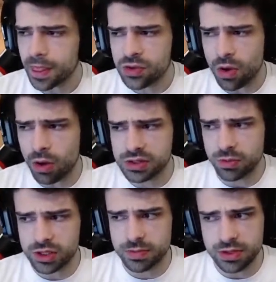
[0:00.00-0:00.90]
You always
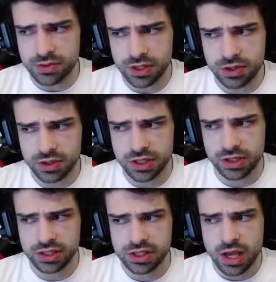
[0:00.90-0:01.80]
want to be using your
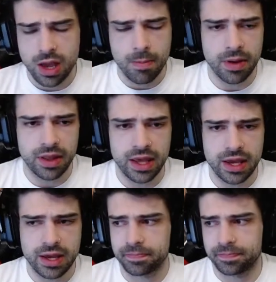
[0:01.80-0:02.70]
utilities, but
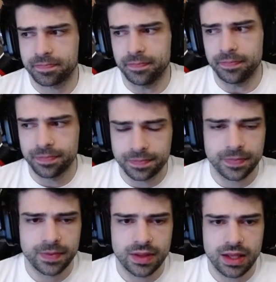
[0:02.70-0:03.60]
like,
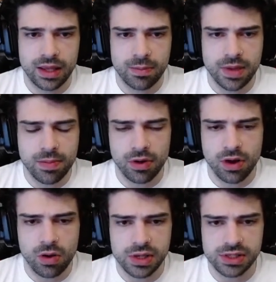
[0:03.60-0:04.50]
people are
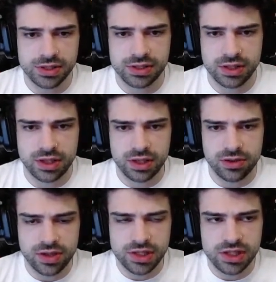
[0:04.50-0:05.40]
always,
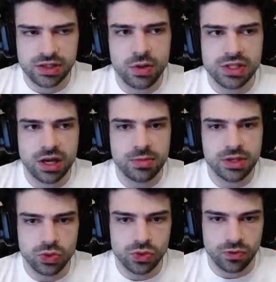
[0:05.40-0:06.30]
this is always going to be
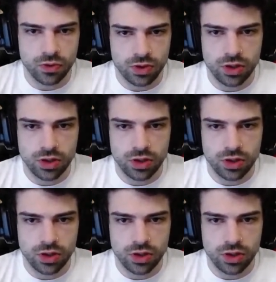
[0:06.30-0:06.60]
useful,